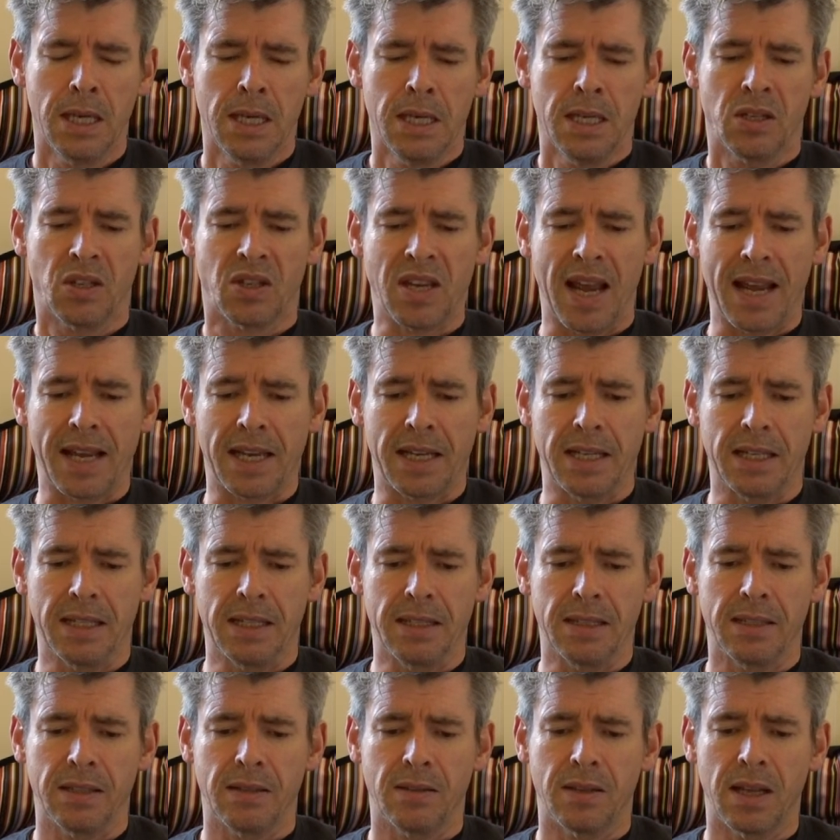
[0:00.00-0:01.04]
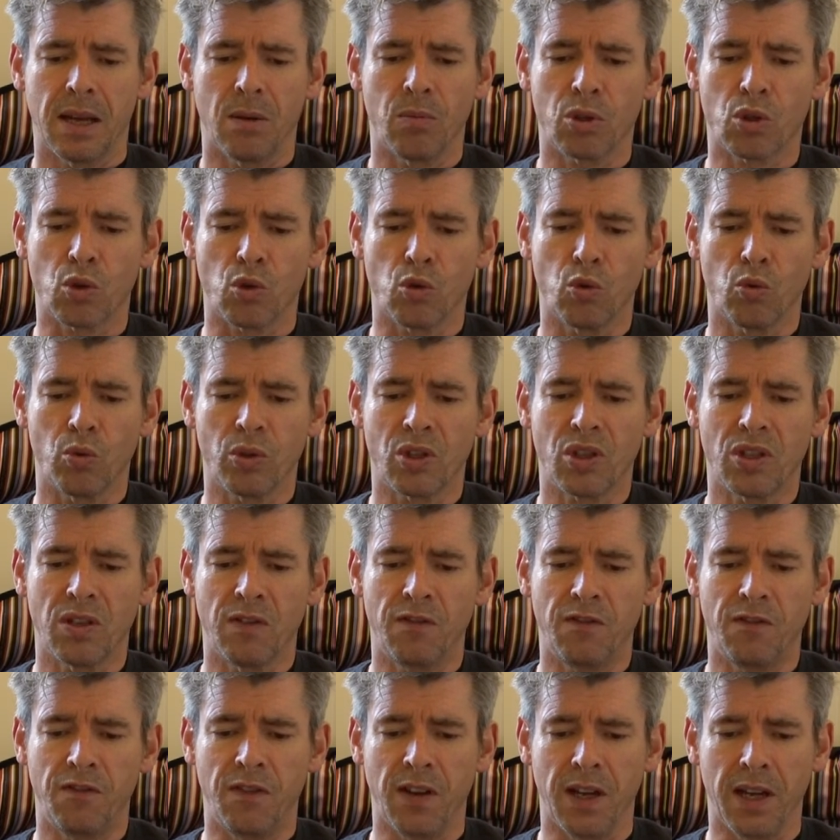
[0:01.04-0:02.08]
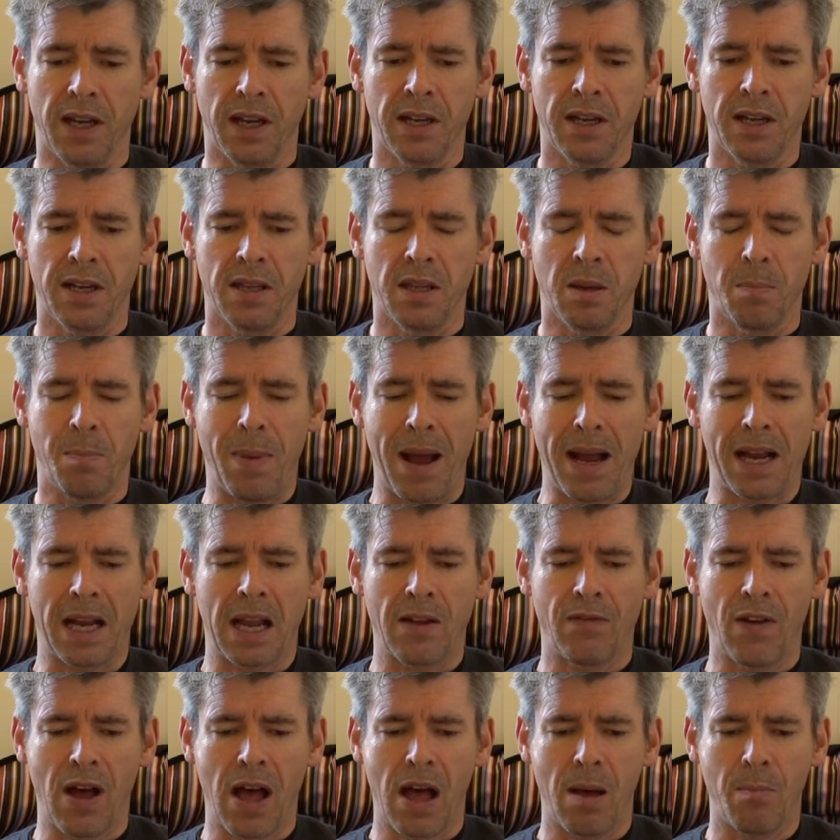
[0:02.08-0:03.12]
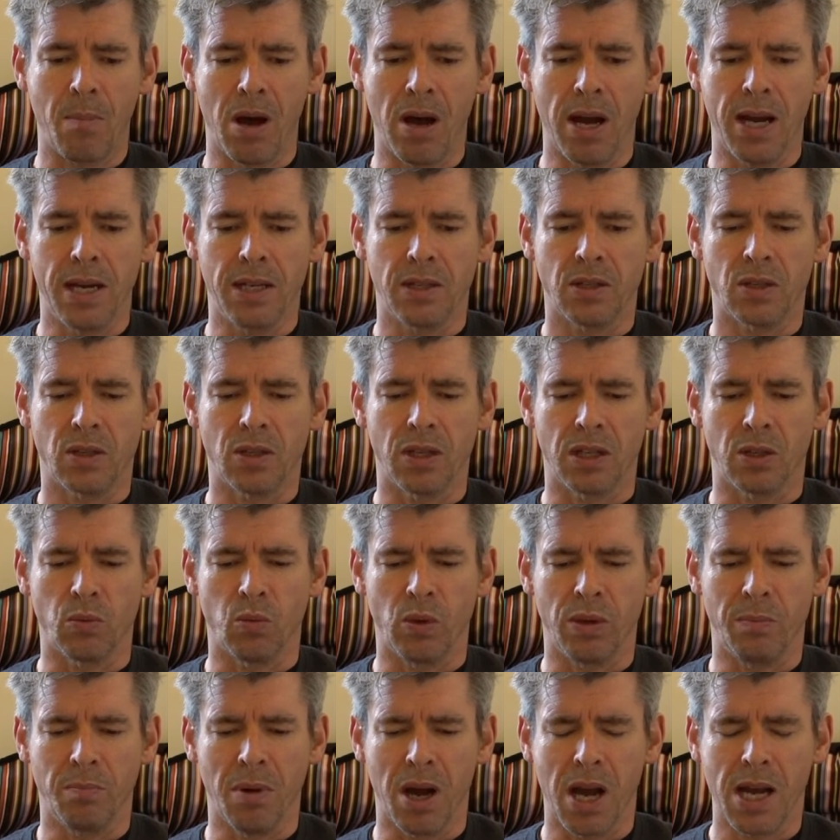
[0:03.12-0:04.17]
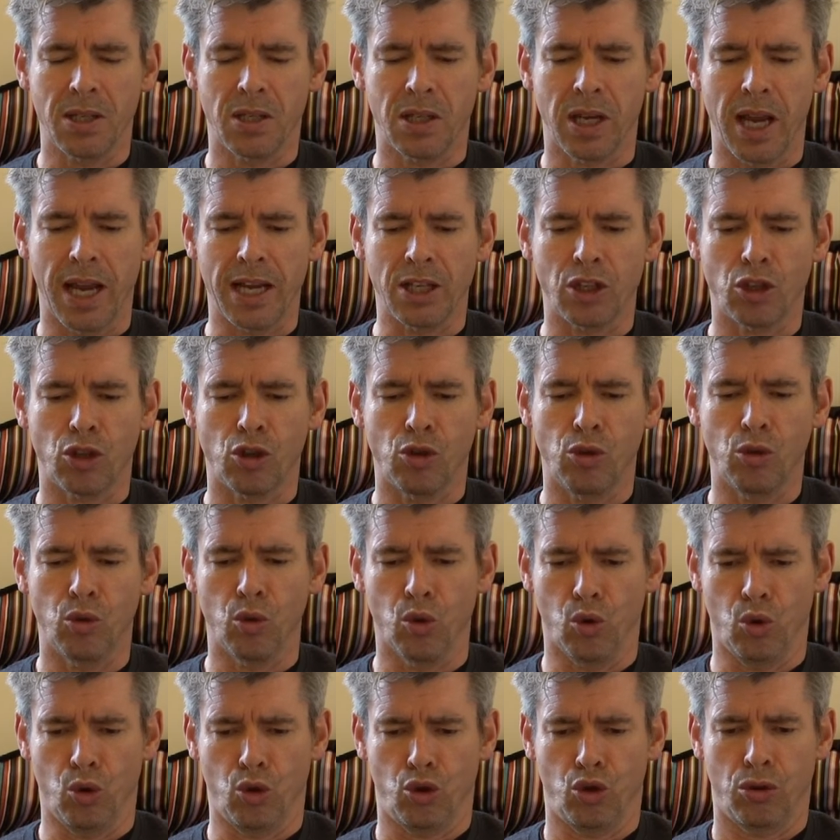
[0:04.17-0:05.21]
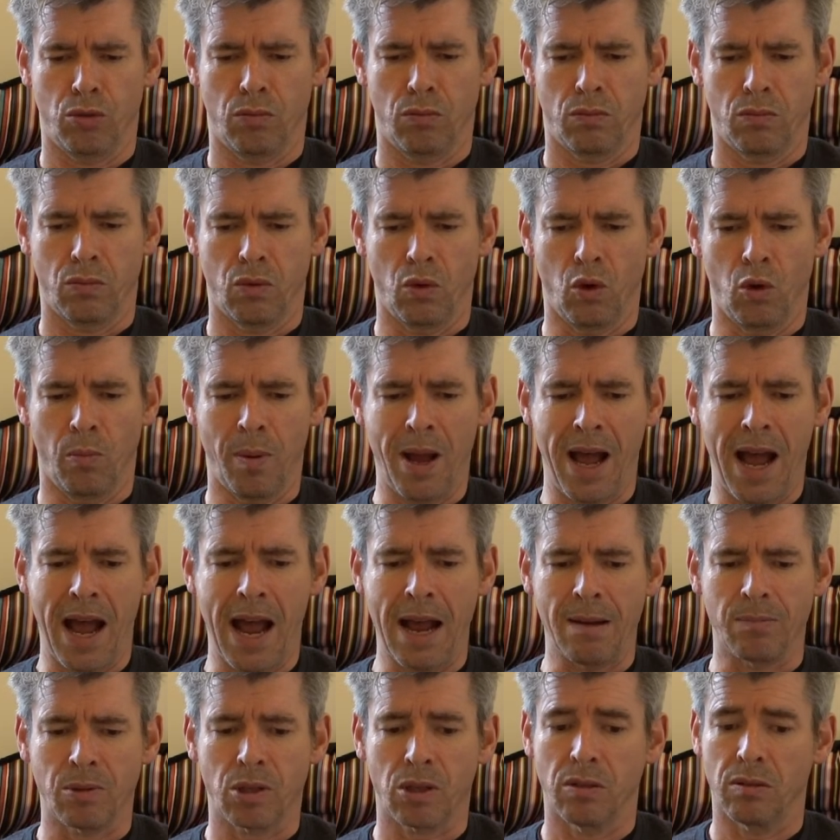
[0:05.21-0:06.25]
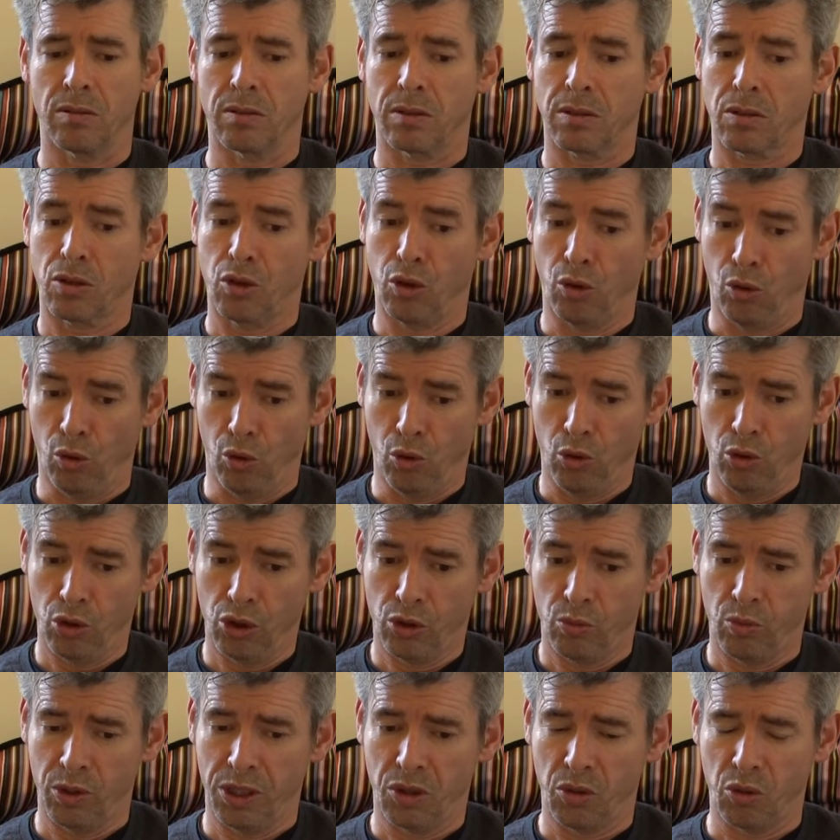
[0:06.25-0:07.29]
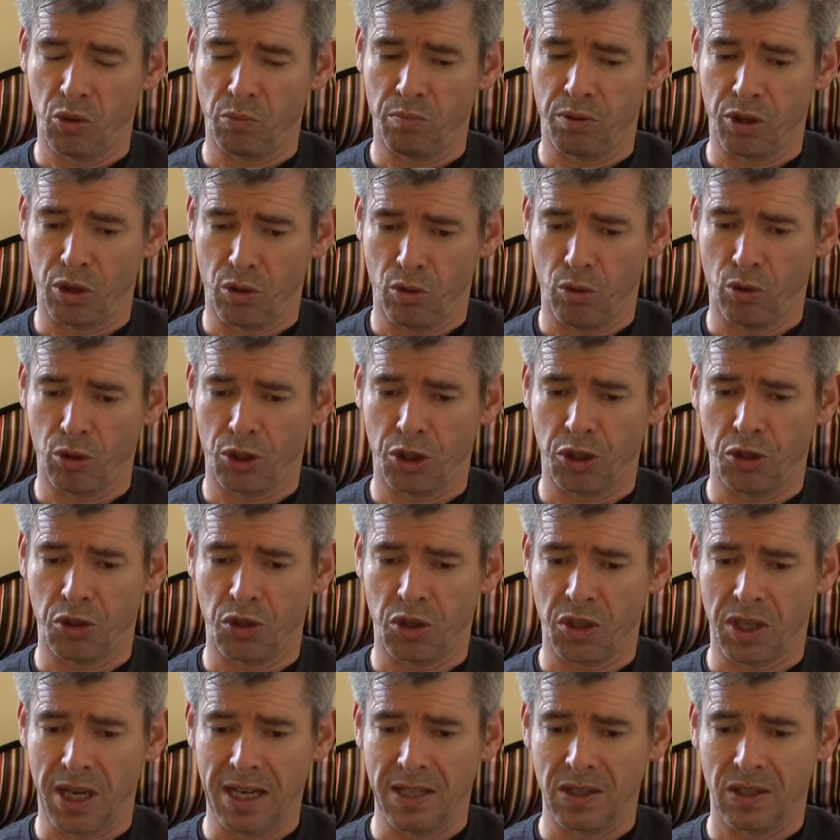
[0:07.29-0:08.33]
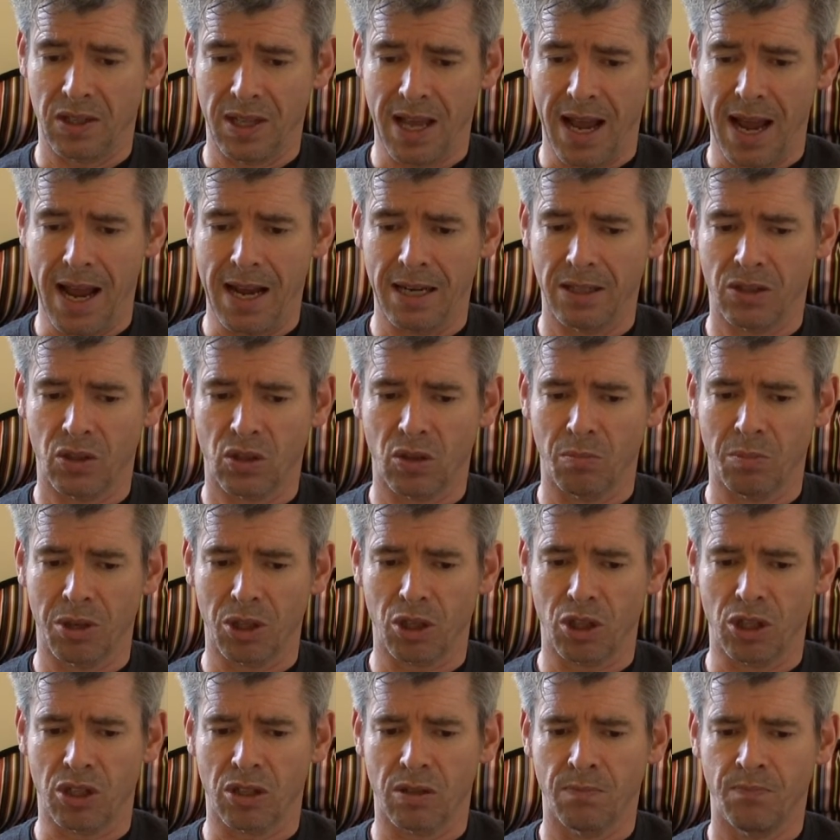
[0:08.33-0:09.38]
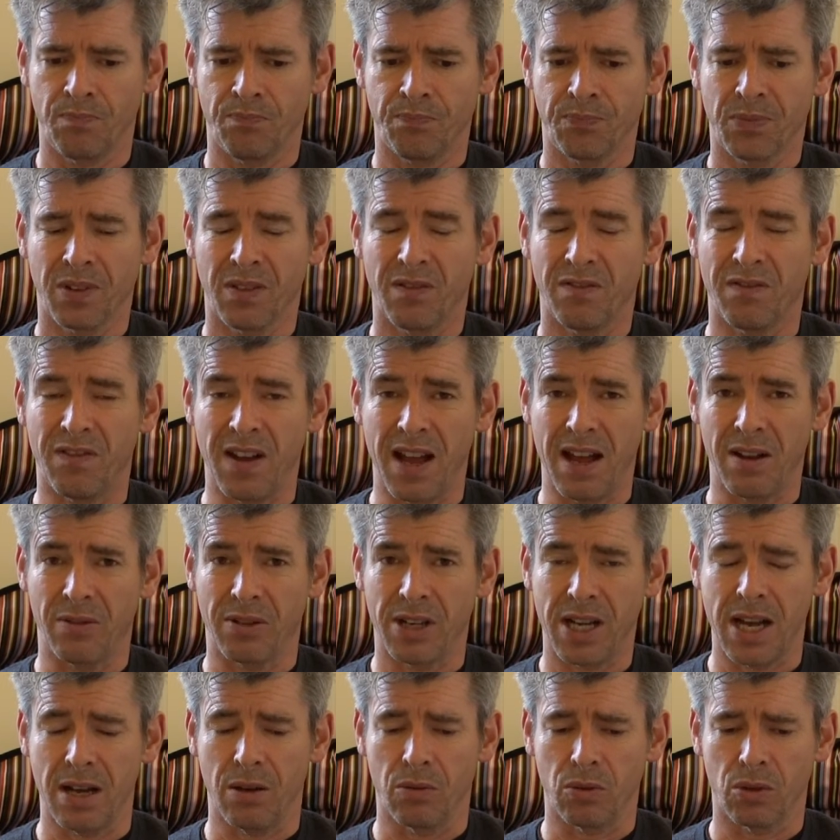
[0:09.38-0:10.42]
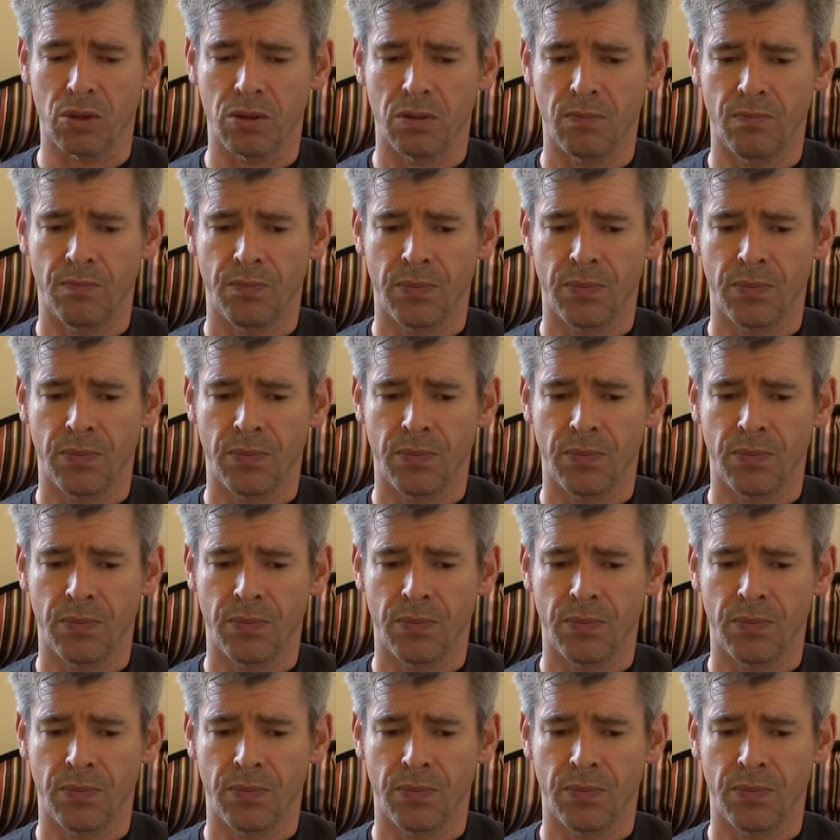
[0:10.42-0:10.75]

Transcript: Second, there was always the fear in the back of our minds that we might get caught, or perhaps not caught. We took precautions against that, so much as found out.